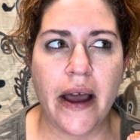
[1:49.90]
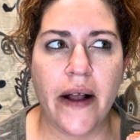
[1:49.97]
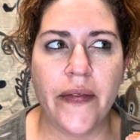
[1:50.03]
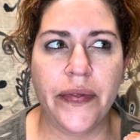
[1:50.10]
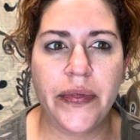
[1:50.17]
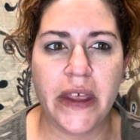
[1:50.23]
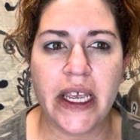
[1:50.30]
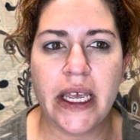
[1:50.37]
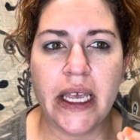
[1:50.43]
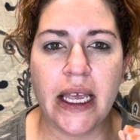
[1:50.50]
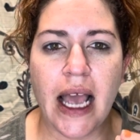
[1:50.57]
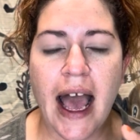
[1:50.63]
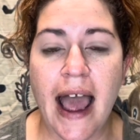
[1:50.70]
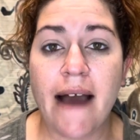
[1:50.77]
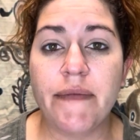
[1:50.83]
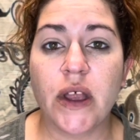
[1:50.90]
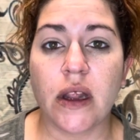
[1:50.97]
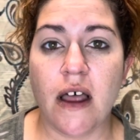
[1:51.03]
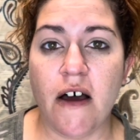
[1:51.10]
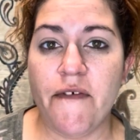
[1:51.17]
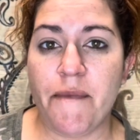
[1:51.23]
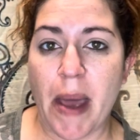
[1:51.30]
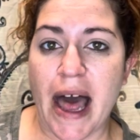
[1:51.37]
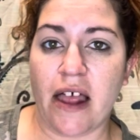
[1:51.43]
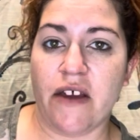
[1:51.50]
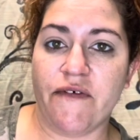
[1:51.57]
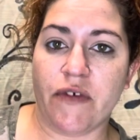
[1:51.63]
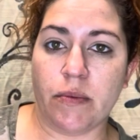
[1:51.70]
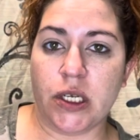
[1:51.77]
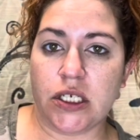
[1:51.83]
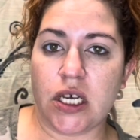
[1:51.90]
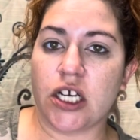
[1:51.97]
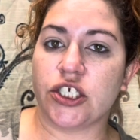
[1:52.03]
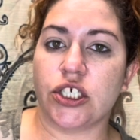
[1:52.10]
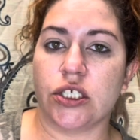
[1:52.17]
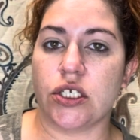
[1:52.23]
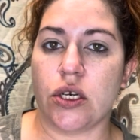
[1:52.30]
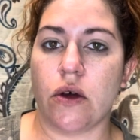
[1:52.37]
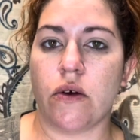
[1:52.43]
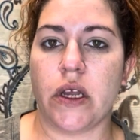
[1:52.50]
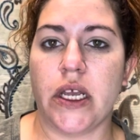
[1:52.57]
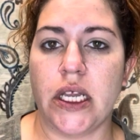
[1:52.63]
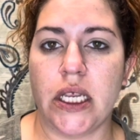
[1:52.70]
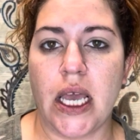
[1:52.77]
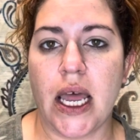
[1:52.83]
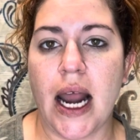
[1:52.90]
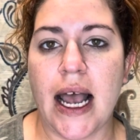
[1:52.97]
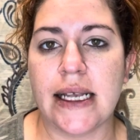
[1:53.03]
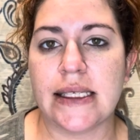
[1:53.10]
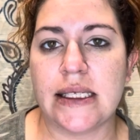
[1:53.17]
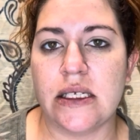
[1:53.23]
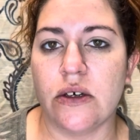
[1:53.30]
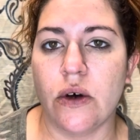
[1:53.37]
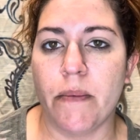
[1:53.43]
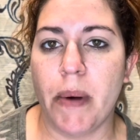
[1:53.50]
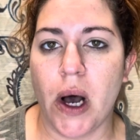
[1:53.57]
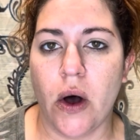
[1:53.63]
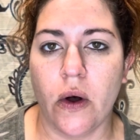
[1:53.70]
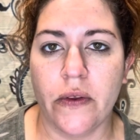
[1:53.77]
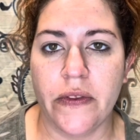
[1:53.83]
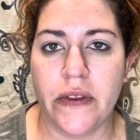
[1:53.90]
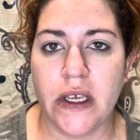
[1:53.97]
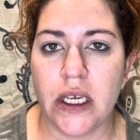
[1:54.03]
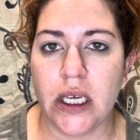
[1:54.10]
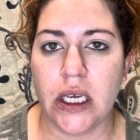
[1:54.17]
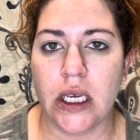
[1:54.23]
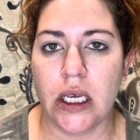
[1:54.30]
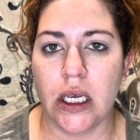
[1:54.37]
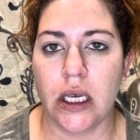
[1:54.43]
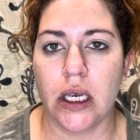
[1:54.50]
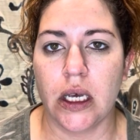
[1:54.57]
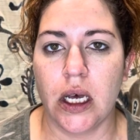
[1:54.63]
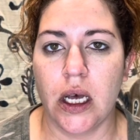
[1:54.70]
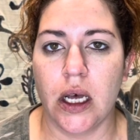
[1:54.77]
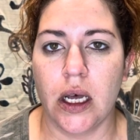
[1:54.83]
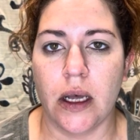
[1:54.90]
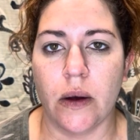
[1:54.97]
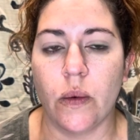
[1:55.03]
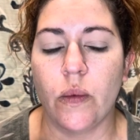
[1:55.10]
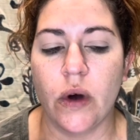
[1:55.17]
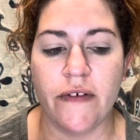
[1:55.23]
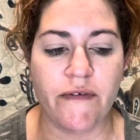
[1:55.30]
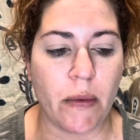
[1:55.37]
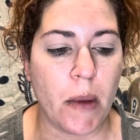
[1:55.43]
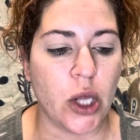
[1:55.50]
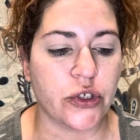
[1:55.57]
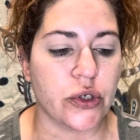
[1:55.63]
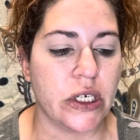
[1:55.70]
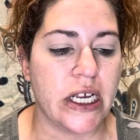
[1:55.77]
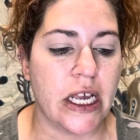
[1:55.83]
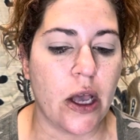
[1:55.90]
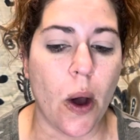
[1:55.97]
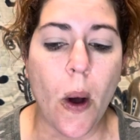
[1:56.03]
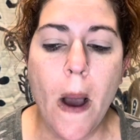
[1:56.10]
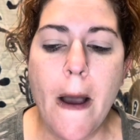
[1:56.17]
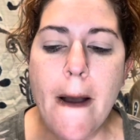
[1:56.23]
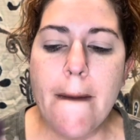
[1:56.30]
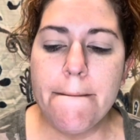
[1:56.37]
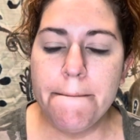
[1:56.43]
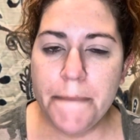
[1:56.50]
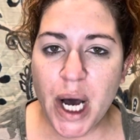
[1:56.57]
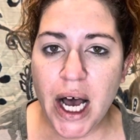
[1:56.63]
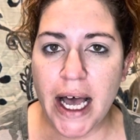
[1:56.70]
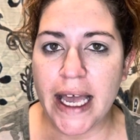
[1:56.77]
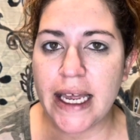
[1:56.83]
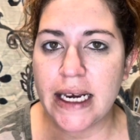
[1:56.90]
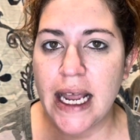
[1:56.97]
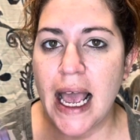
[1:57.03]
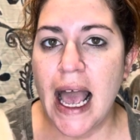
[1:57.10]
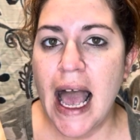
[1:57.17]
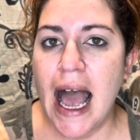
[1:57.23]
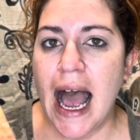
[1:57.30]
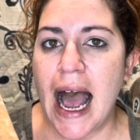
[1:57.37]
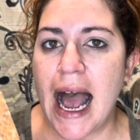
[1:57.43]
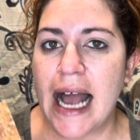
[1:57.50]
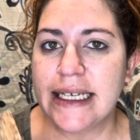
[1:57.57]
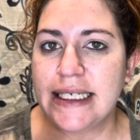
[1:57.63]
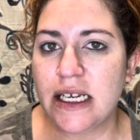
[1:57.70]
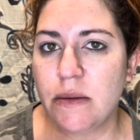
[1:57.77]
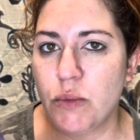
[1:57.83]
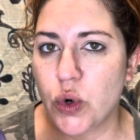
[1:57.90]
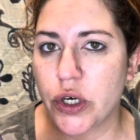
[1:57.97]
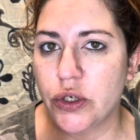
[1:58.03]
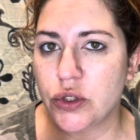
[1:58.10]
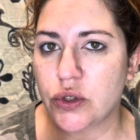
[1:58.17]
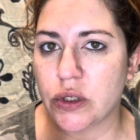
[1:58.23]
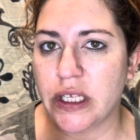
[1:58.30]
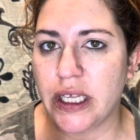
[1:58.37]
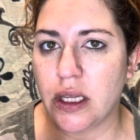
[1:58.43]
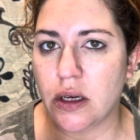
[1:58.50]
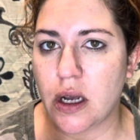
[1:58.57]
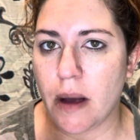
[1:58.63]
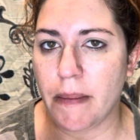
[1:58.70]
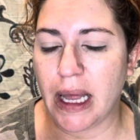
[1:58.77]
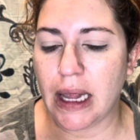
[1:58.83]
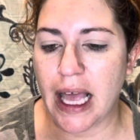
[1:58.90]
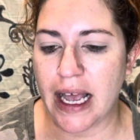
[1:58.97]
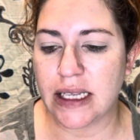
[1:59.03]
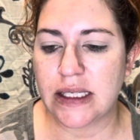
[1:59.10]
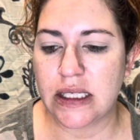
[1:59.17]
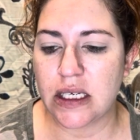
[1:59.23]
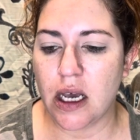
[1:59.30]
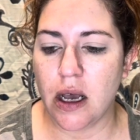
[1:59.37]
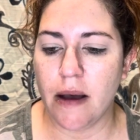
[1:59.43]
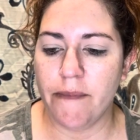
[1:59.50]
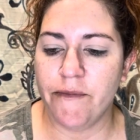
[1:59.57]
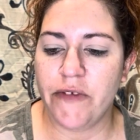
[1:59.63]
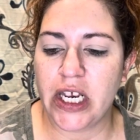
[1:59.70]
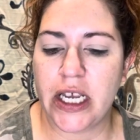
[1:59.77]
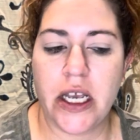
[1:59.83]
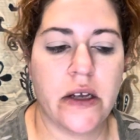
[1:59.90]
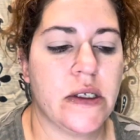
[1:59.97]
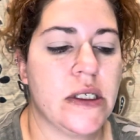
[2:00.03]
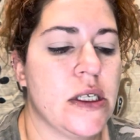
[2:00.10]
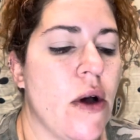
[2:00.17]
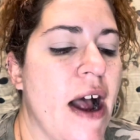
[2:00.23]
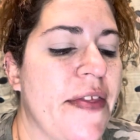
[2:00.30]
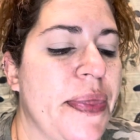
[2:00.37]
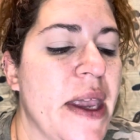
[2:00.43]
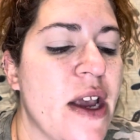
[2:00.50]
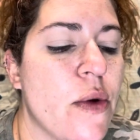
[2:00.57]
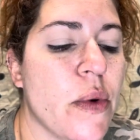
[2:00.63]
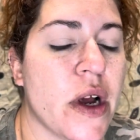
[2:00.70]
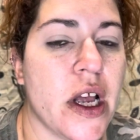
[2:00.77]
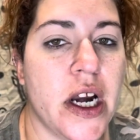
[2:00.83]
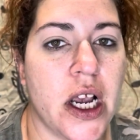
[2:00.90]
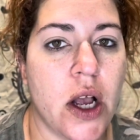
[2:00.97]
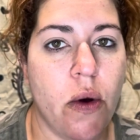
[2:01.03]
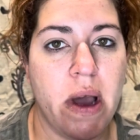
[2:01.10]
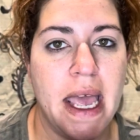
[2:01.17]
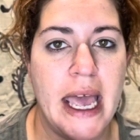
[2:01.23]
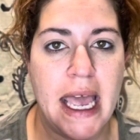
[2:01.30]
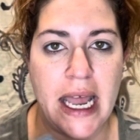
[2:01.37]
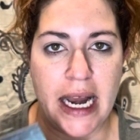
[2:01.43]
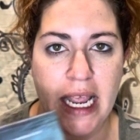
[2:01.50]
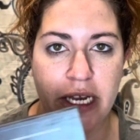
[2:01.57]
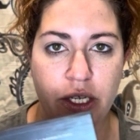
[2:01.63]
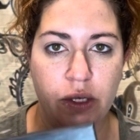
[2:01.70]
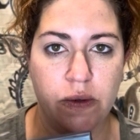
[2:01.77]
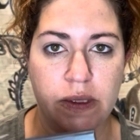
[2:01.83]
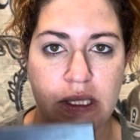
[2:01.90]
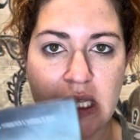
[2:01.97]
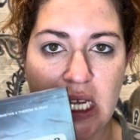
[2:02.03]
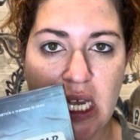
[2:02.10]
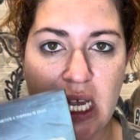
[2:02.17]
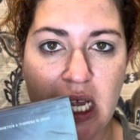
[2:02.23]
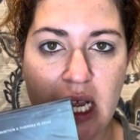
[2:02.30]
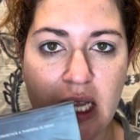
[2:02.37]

the I have the Love palette from Natasha Denona, and yet I still bought the uh, one from Alter Ego. But I did a more neutrally look on my last um, video, so I think we're going to go ahead and use the